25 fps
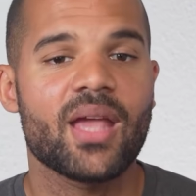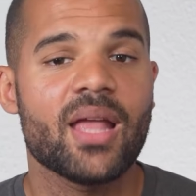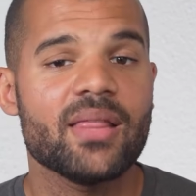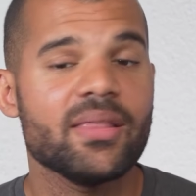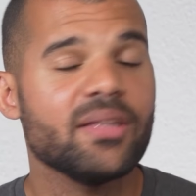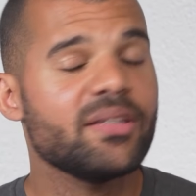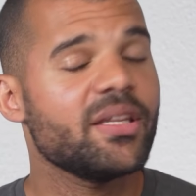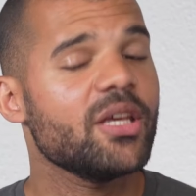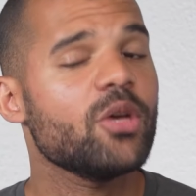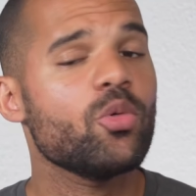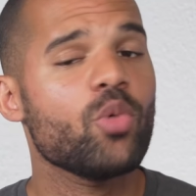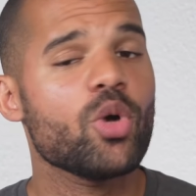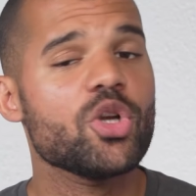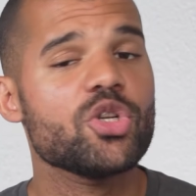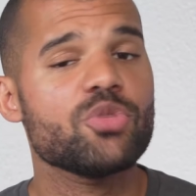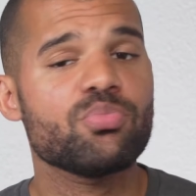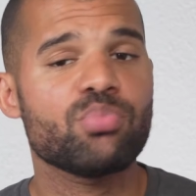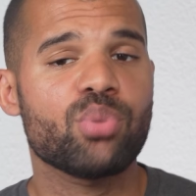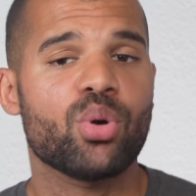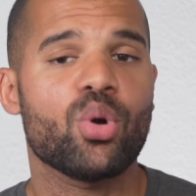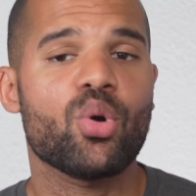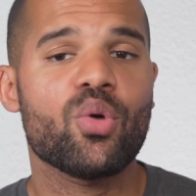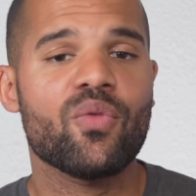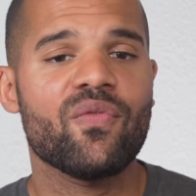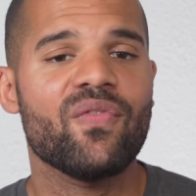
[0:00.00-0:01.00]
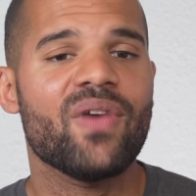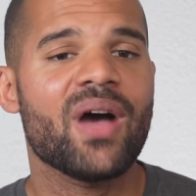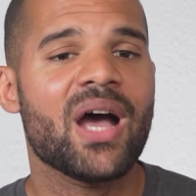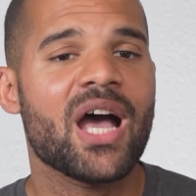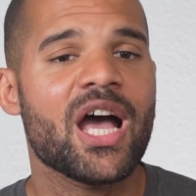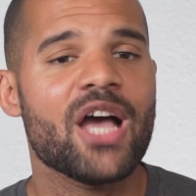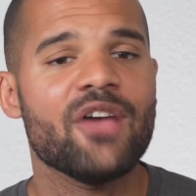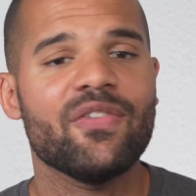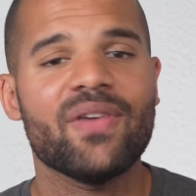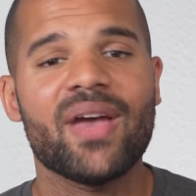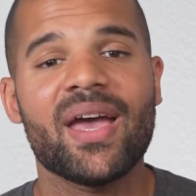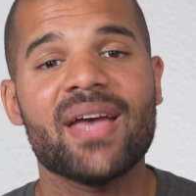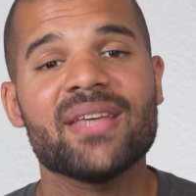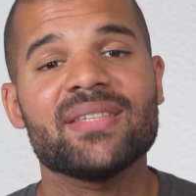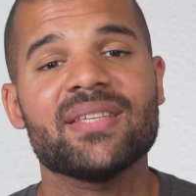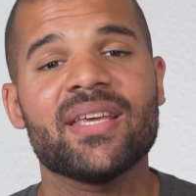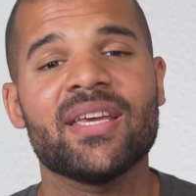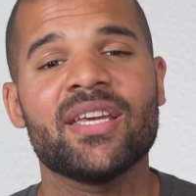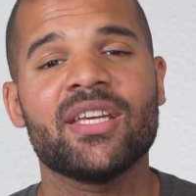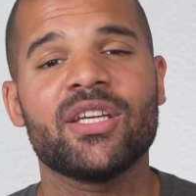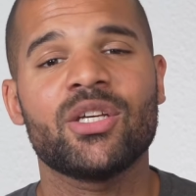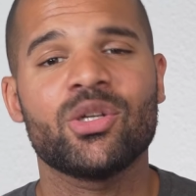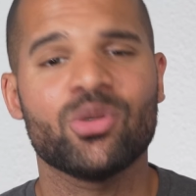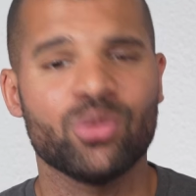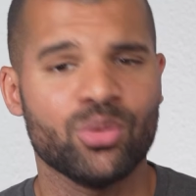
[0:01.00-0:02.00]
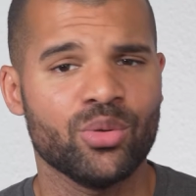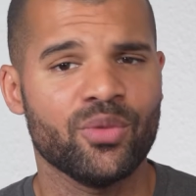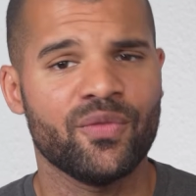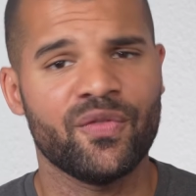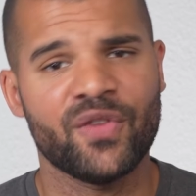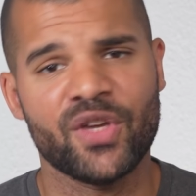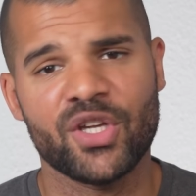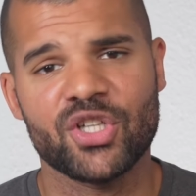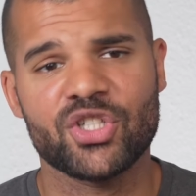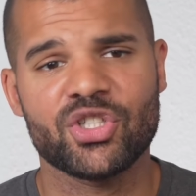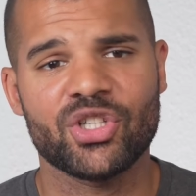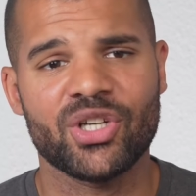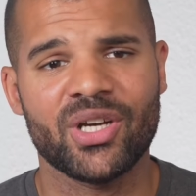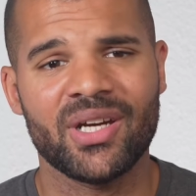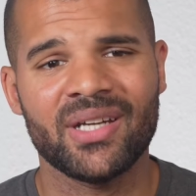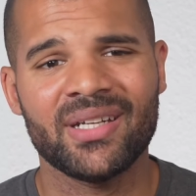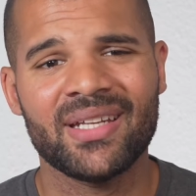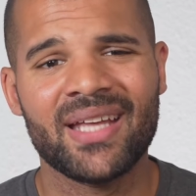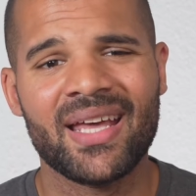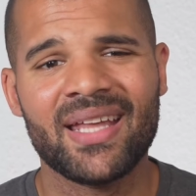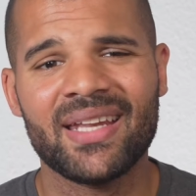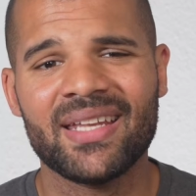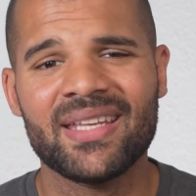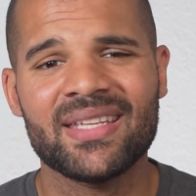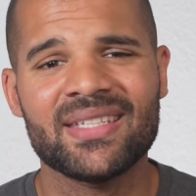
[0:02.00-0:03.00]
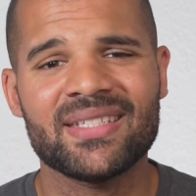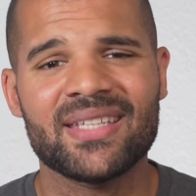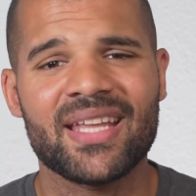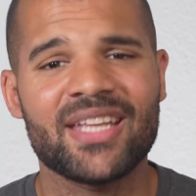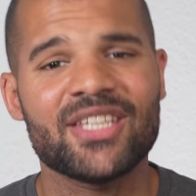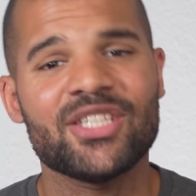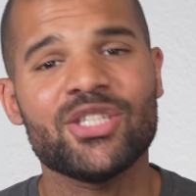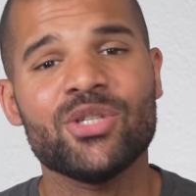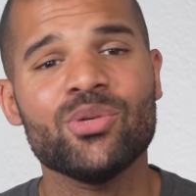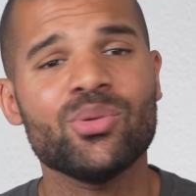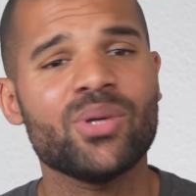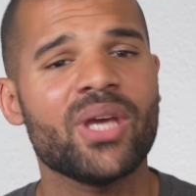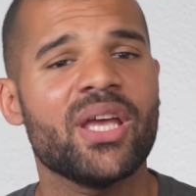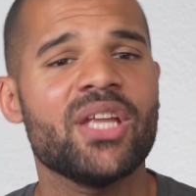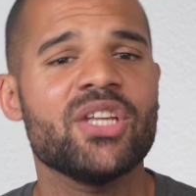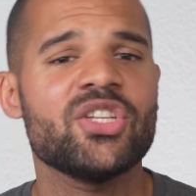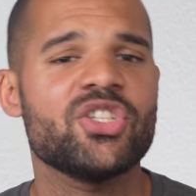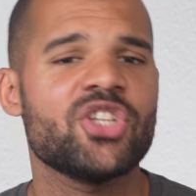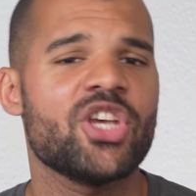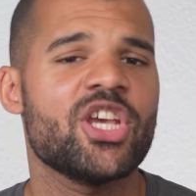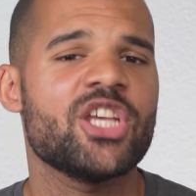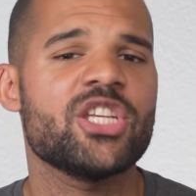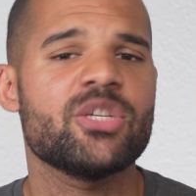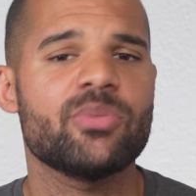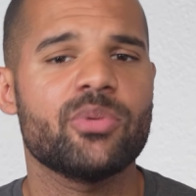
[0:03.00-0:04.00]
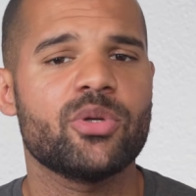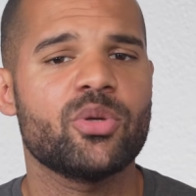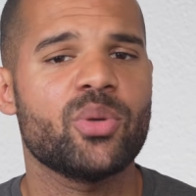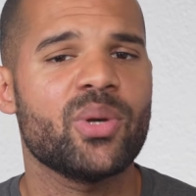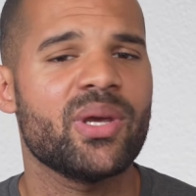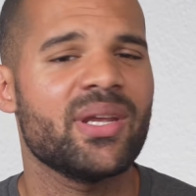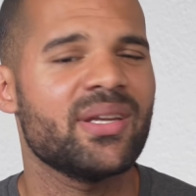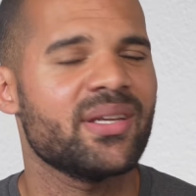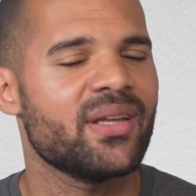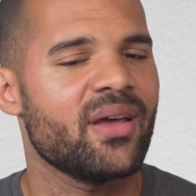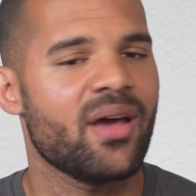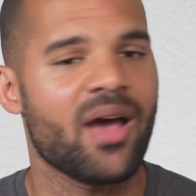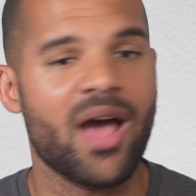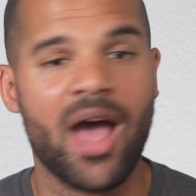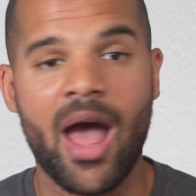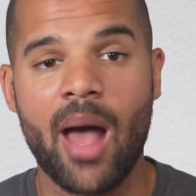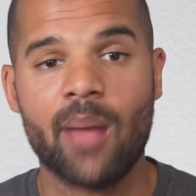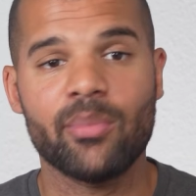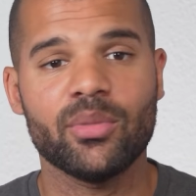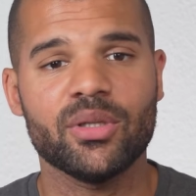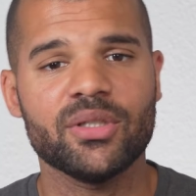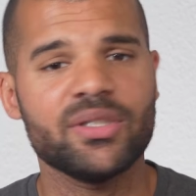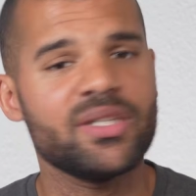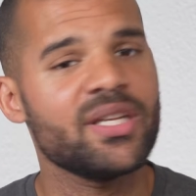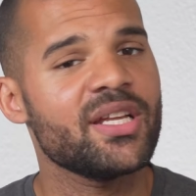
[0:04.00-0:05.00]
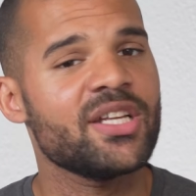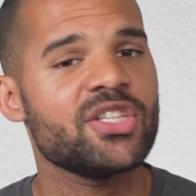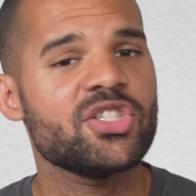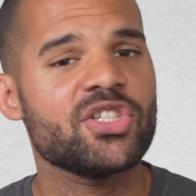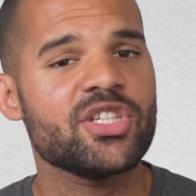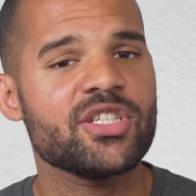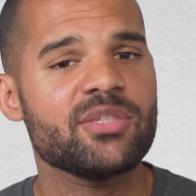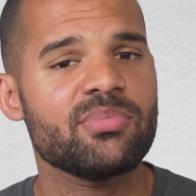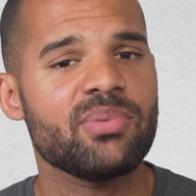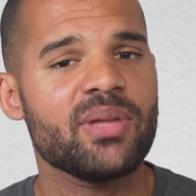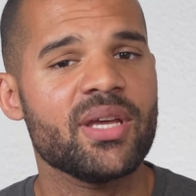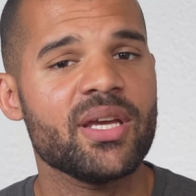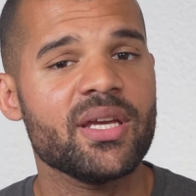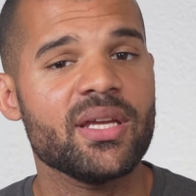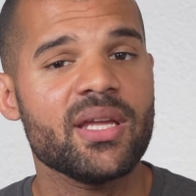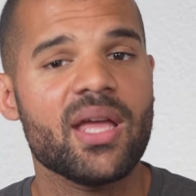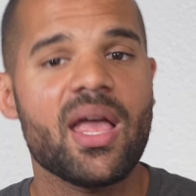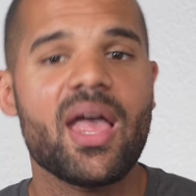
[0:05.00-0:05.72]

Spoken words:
The Ticwatch Pro 5 has a cool feature, and that is that you can change between the AMOLED touch display